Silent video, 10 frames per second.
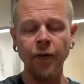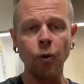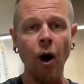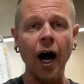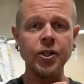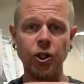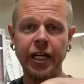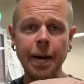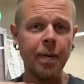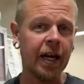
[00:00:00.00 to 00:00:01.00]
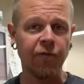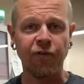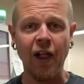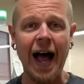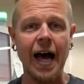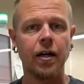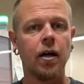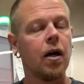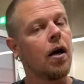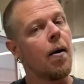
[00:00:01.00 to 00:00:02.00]
And the rods are keeping it flat,
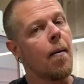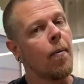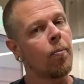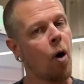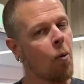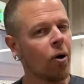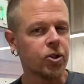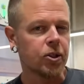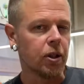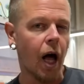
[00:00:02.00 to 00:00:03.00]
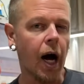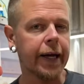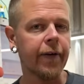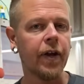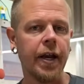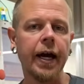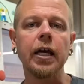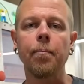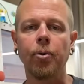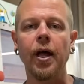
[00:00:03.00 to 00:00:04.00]
almost locking the neck
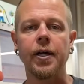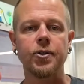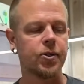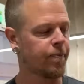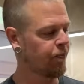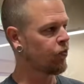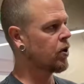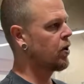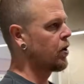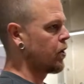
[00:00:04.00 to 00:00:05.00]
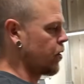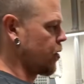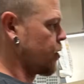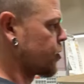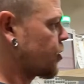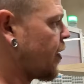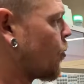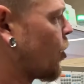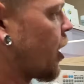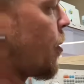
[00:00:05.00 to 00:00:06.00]
in place. So
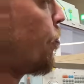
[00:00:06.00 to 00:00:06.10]
then we're going to